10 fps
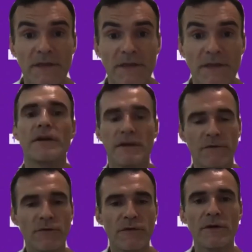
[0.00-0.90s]
If you think,
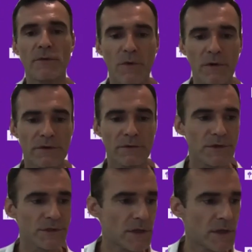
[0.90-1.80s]
if you think a world in
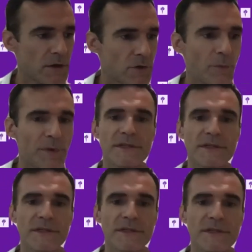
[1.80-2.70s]
which companies
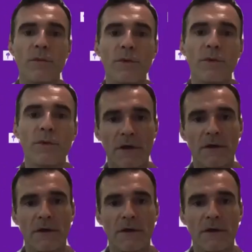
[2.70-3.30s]
are global,